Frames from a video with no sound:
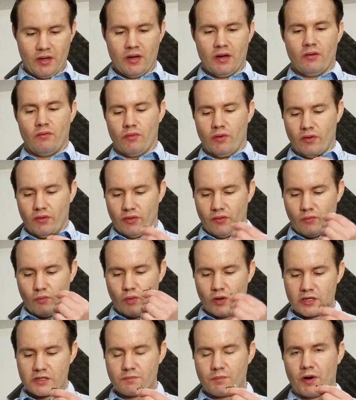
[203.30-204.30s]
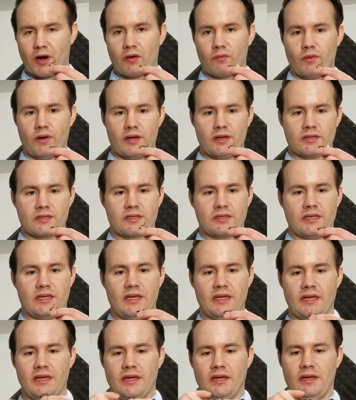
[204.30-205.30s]
Well, the worst part was
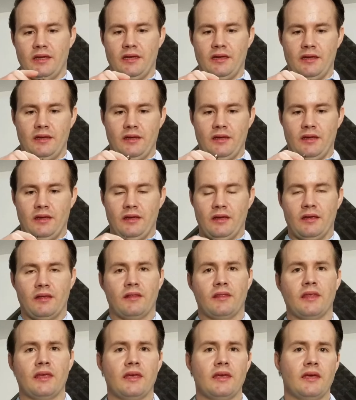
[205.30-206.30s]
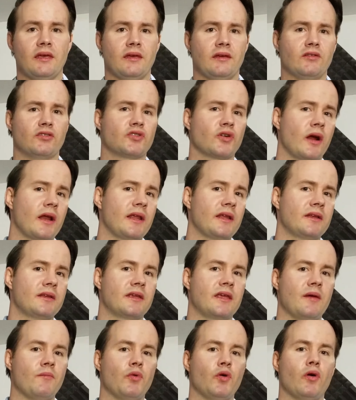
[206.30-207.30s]
the dreaded
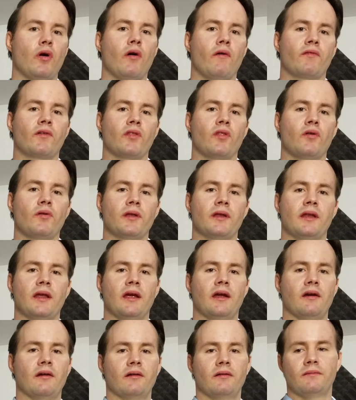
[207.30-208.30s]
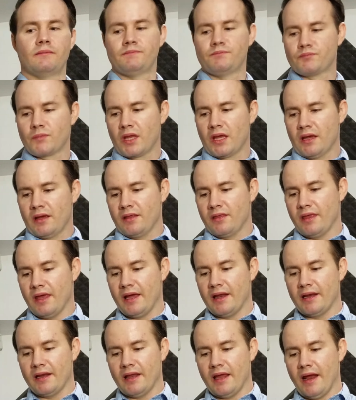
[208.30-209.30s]
gimbal overloaded error.
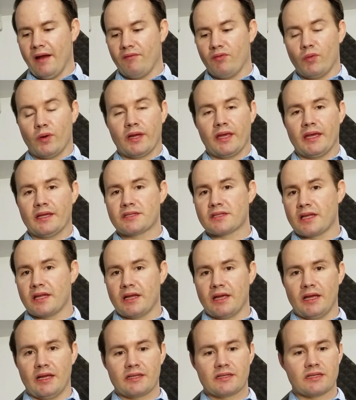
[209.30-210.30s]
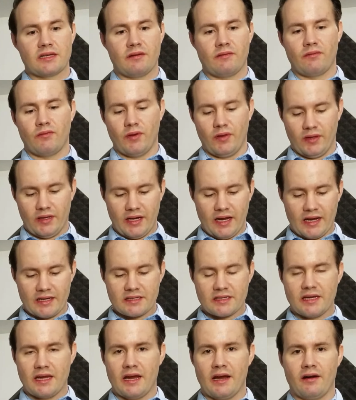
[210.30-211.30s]
That everyone gets it. It's a really
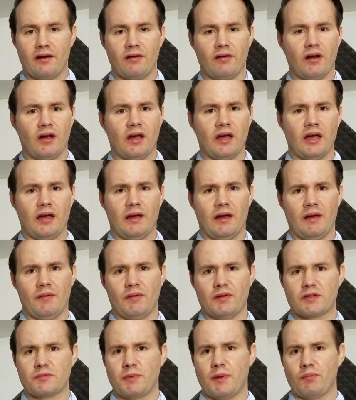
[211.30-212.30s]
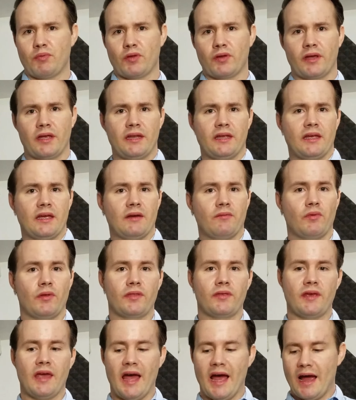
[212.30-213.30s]
nasty error. There's people that are getting it with
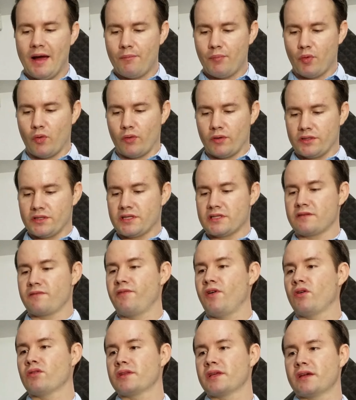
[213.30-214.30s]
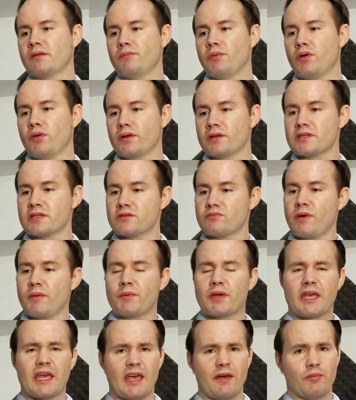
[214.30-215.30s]
the app or just faulty components. This ribbon
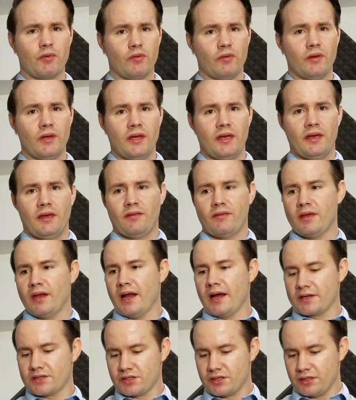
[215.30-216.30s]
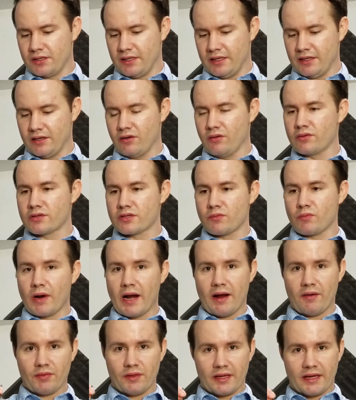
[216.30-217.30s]
cable that actually goes
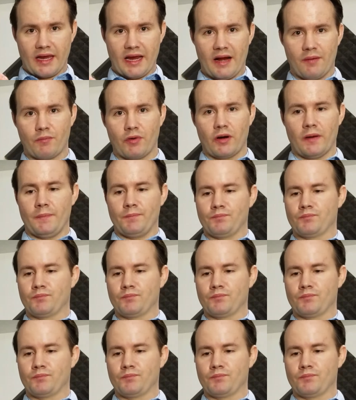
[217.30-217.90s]
around the camera,